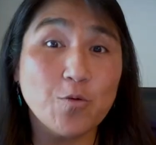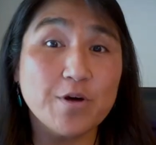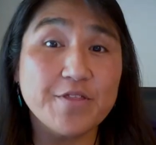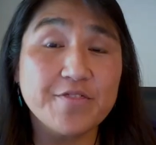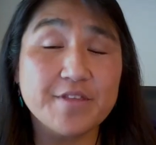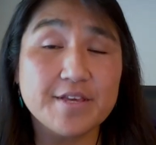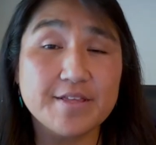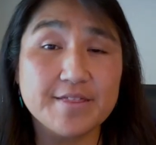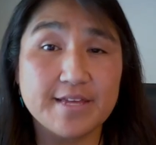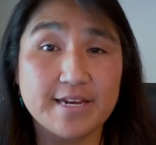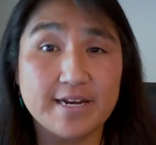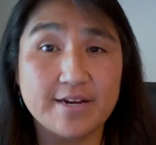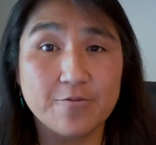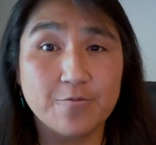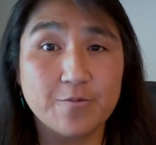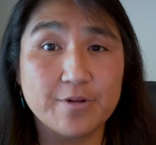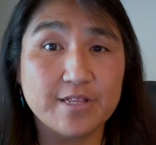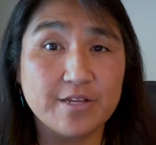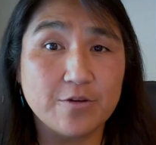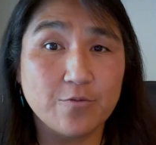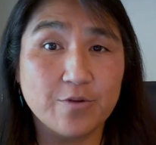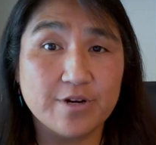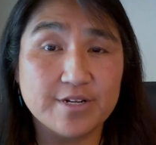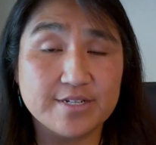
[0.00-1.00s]
one thing that I
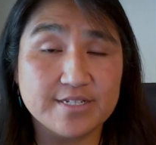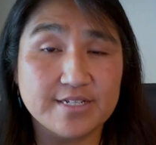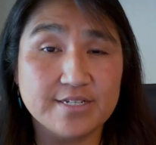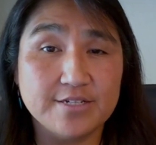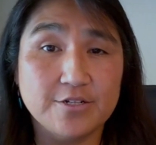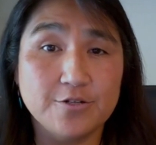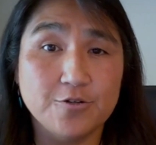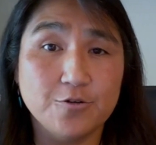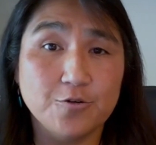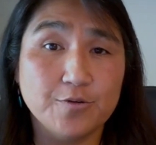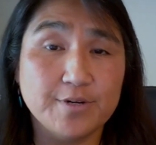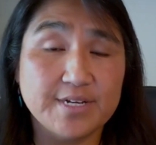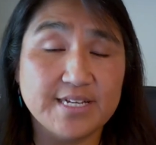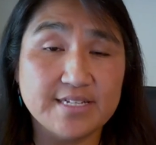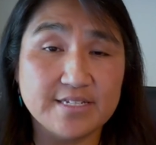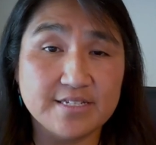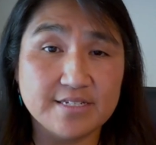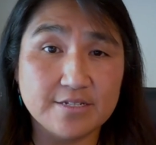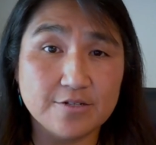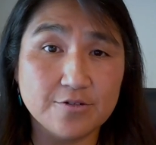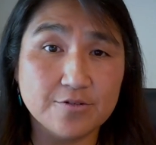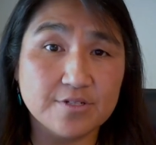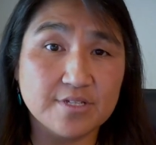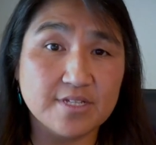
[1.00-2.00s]
really want to do is
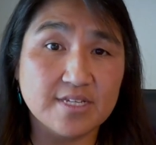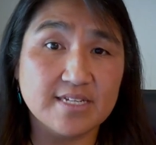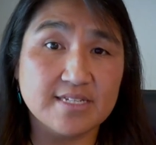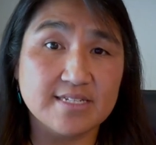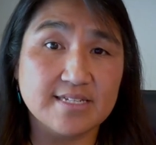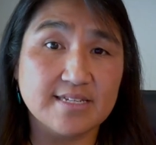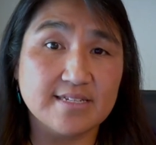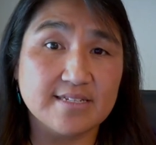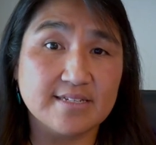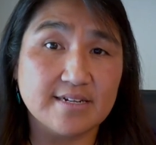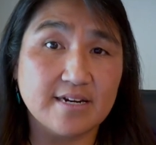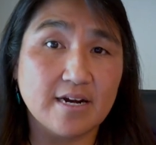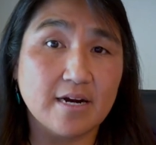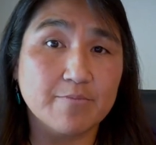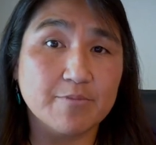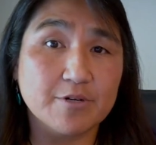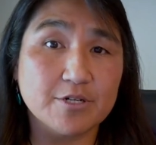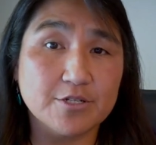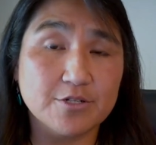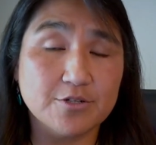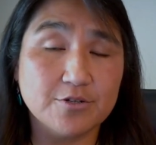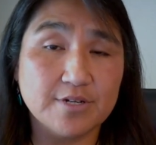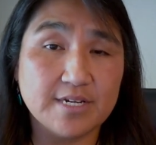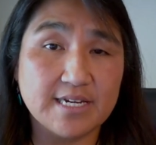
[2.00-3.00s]
use this as an
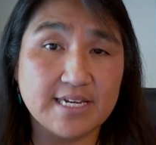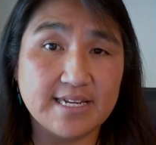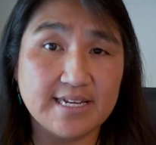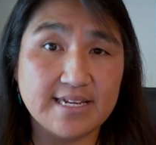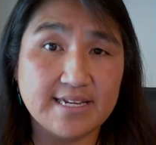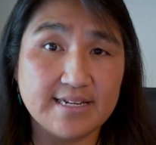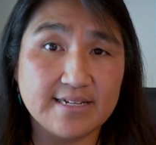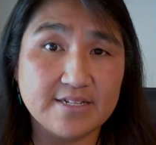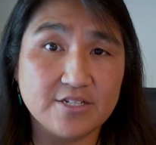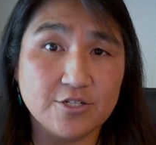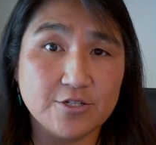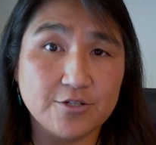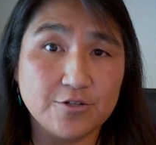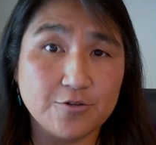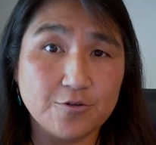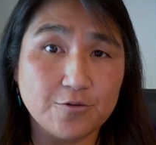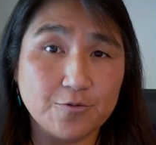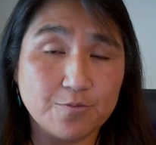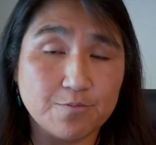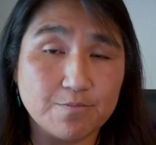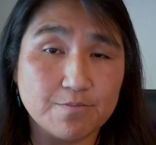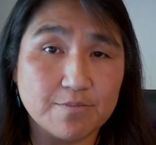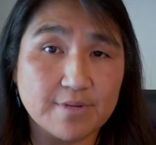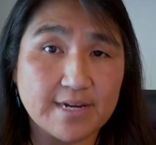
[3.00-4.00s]
opportunity
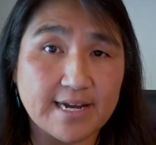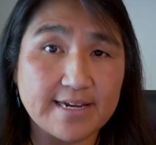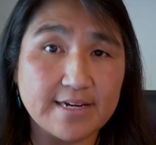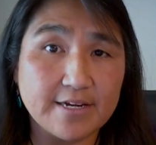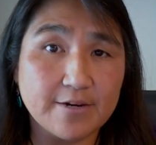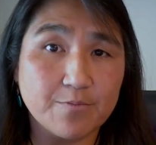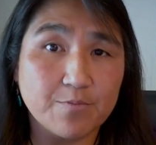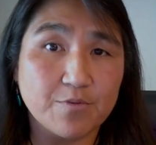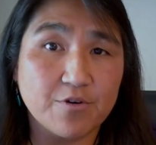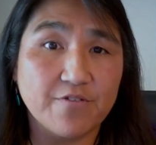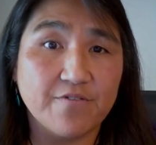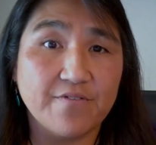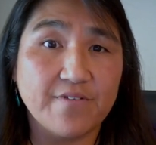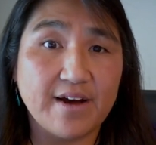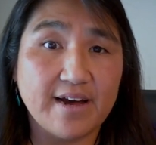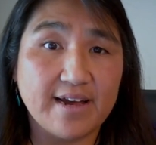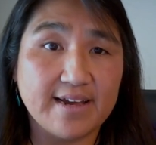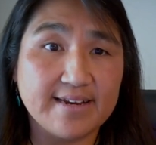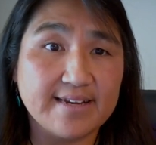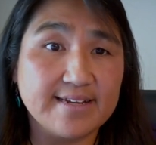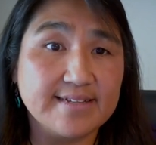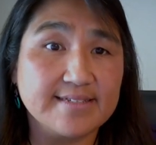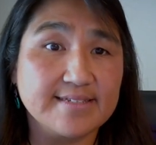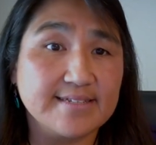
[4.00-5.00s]
to kind of
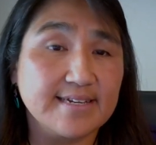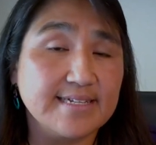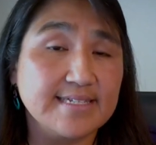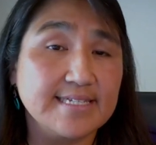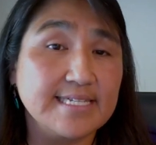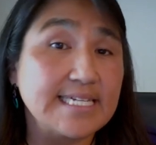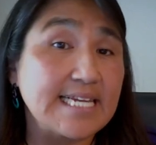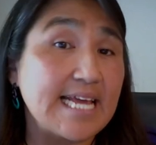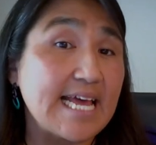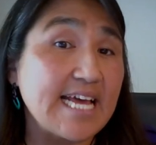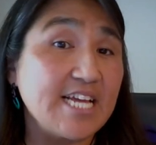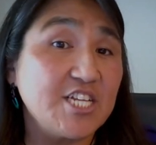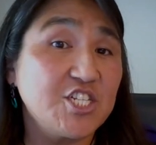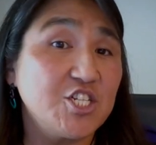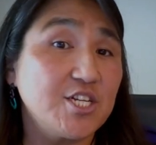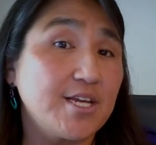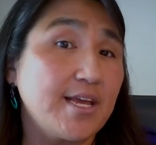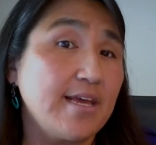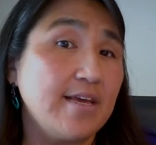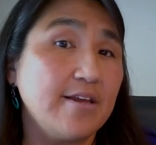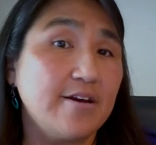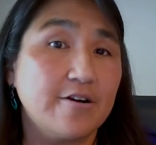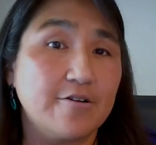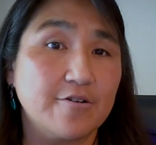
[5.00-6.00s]
provide insights and to
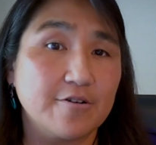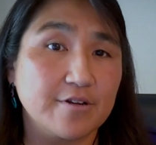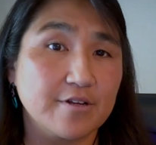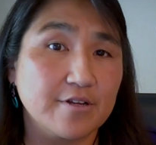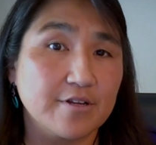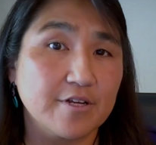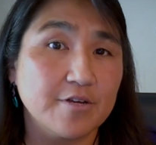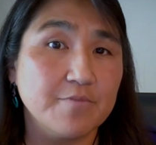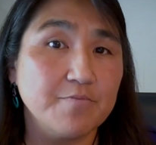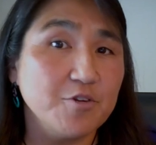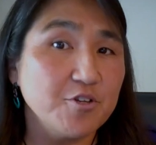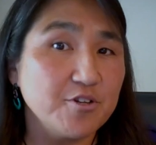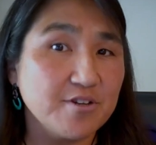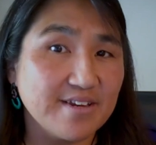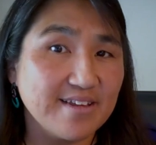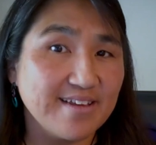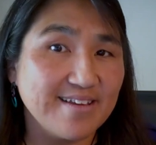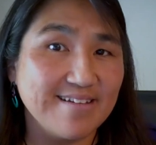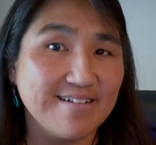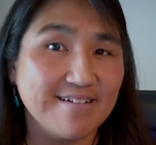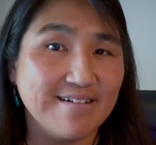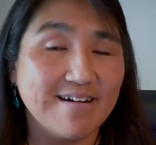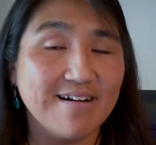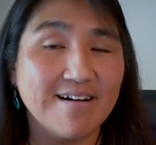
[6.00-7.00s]
educate our
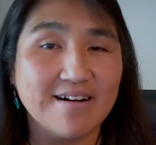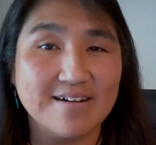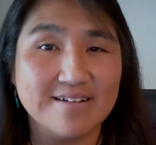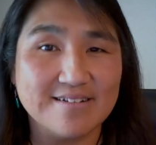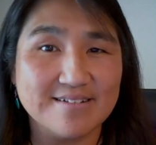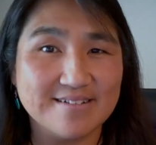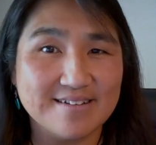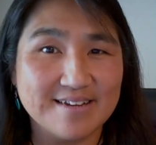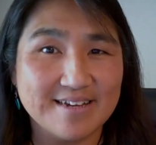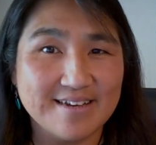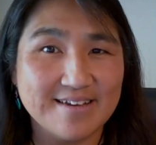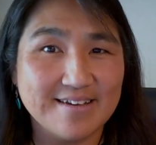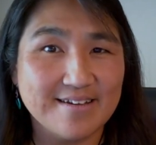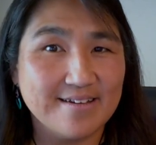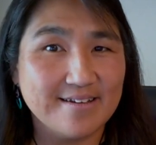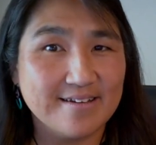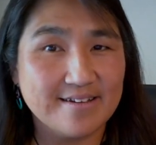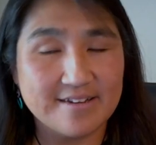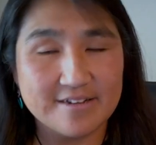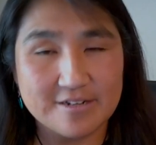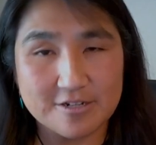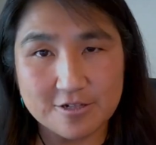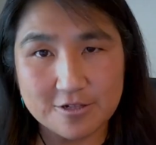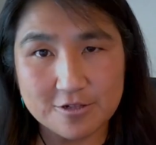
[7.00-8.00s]
community on
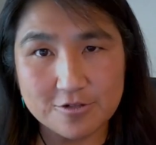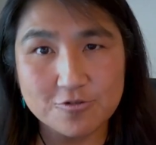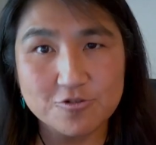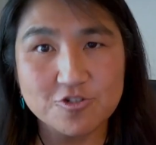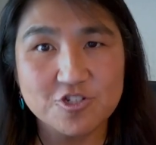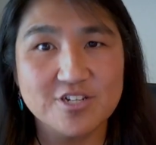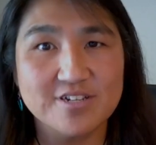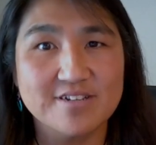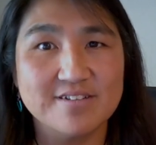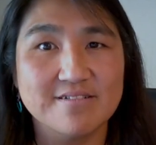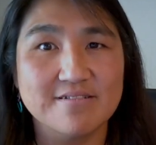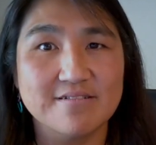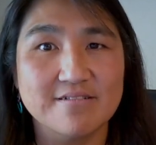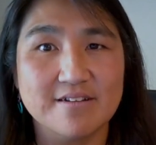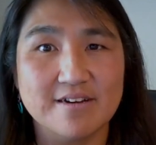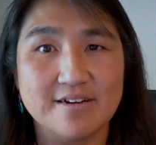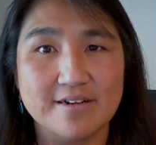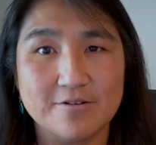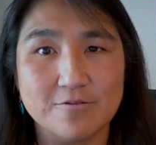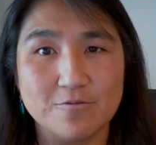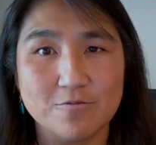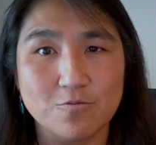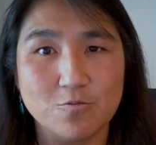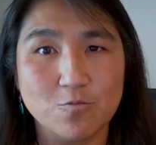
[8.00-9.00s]
inclusion,
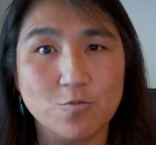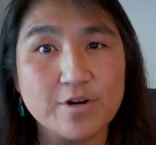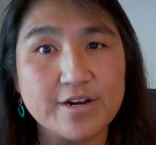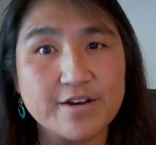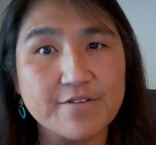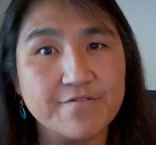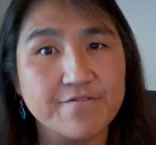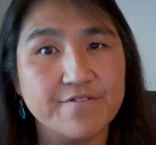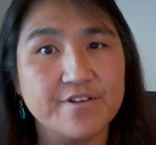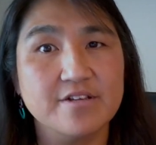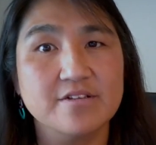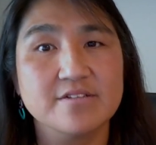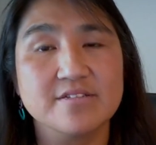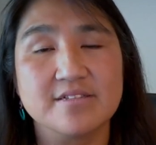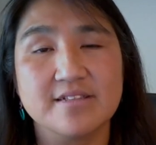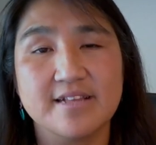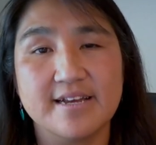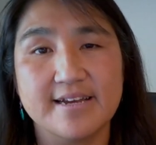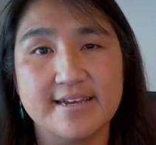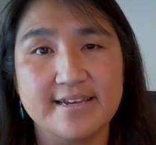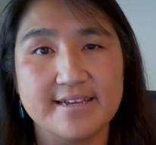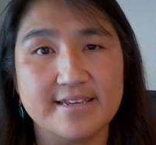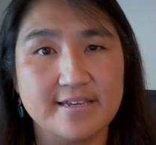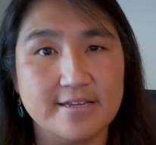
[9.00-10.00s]
on what it feels
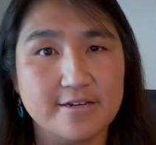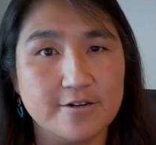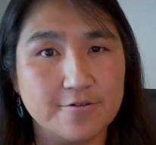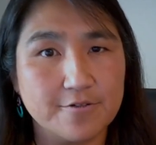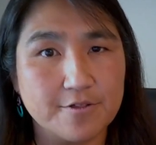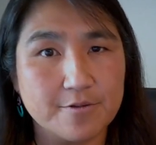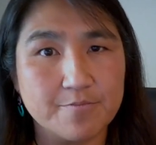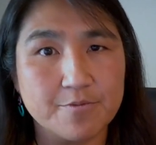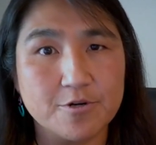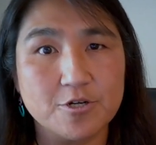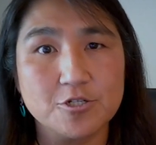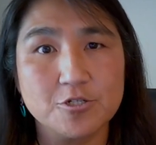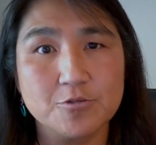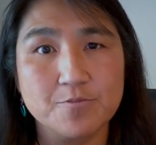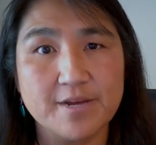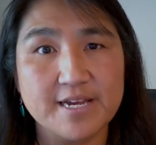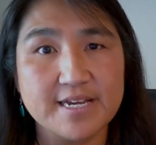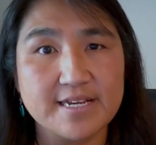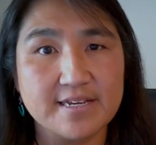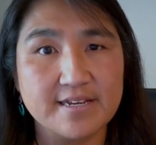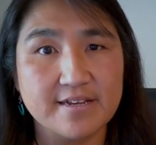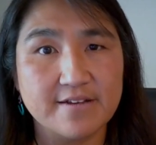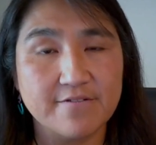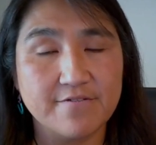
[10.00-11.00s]
like, you know, the
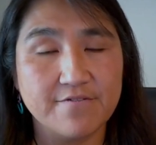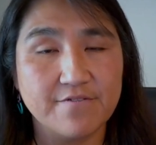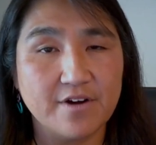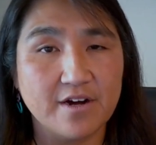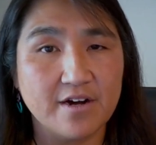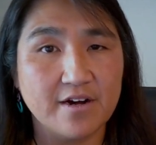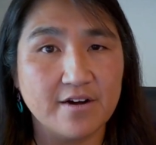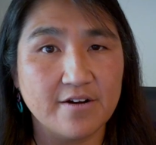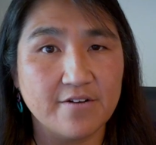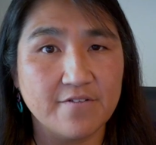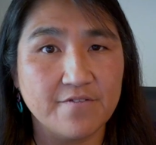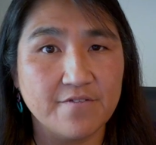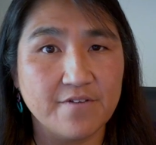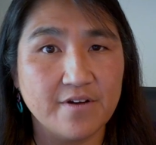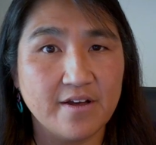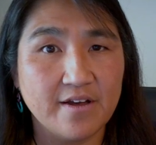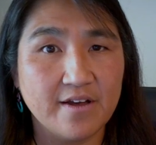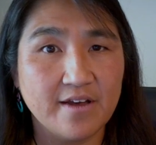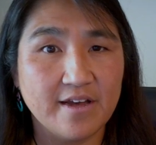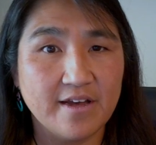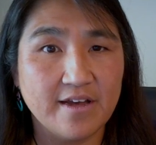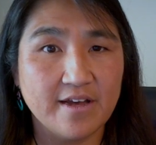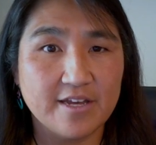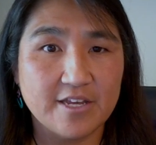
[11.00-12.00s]
perspective of,
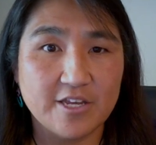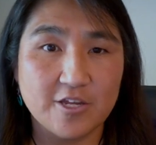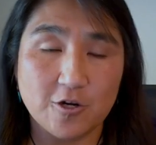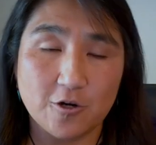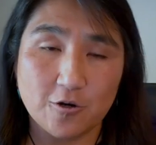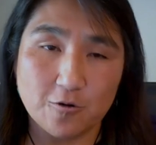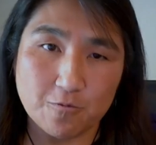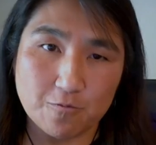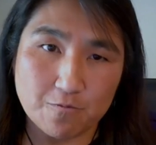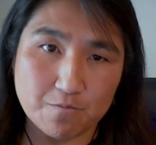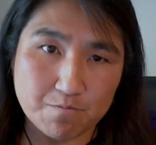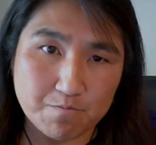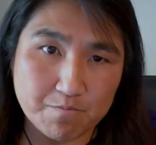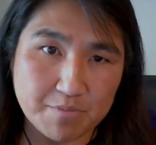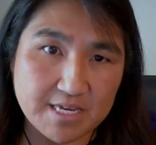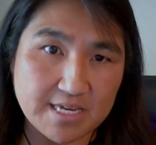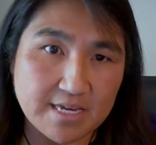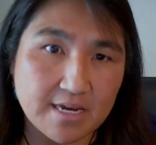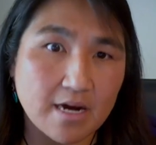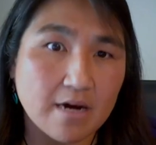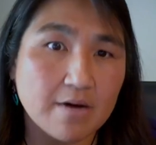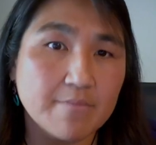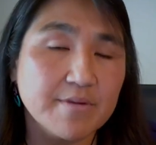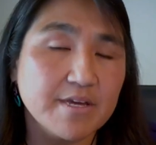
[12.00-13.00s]
you know,
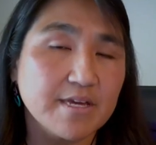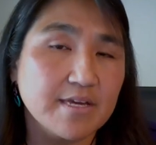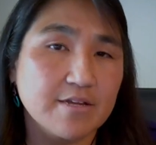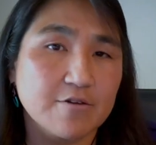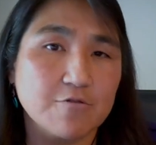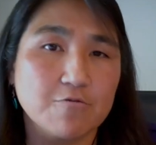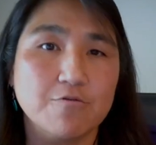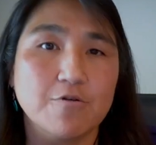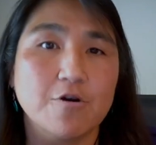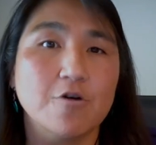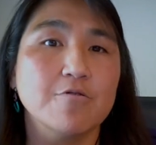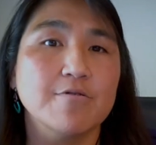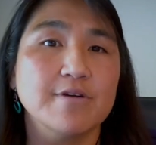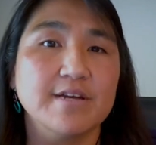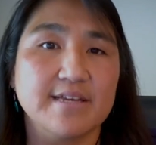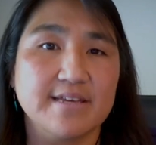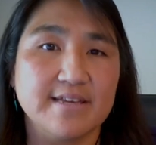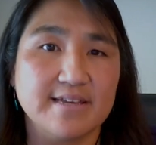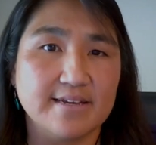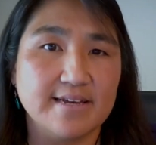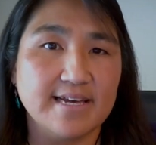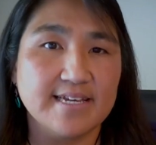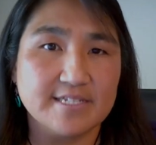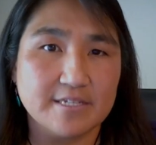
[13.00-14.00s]
becoming and
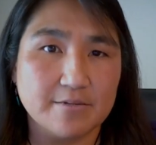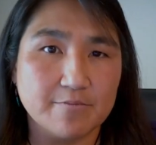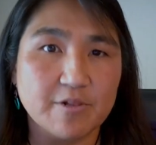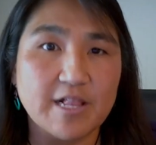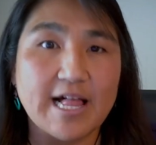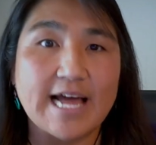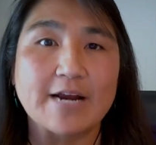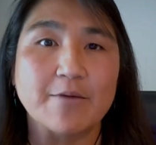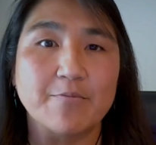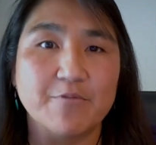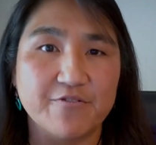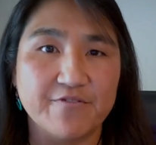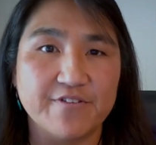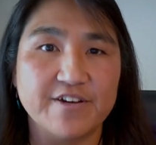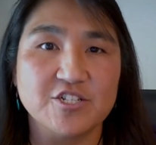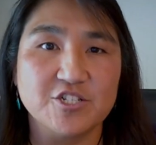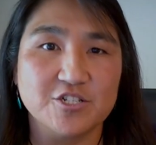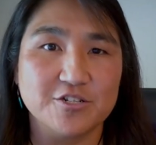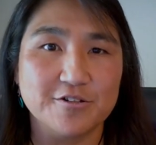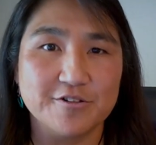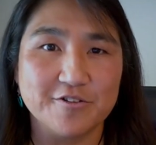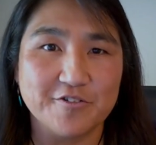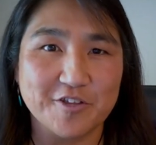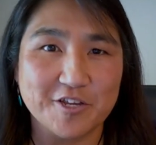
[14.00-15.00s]
growing as a Black
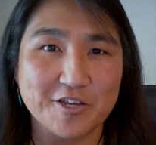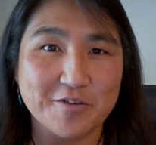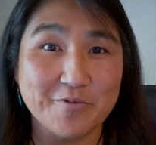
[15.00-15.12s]
professional in the